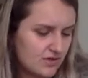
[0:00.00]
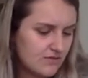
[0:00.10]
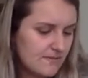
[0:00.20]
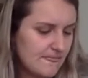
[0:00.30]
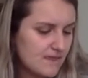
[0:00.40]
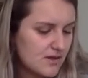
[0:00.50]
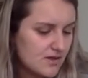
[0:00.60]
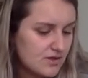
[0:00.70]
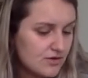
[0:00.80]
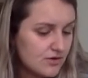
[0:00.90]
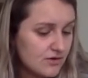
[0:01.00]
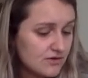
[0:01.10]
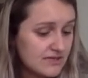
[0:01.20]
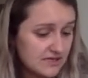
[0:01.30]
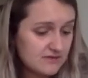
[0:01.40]
you. You're
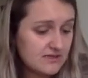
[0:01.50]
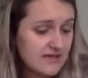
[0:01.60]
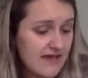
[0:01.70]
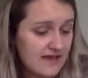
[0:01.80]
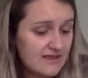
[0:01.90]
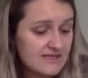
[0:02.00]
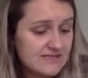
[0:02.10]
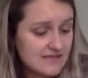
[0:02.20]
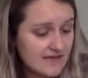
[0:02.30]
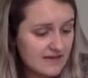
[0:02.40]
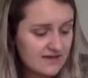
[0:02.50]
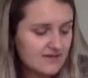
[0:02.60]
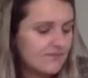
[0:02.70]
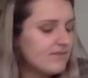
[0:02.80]
nearly headless Nick."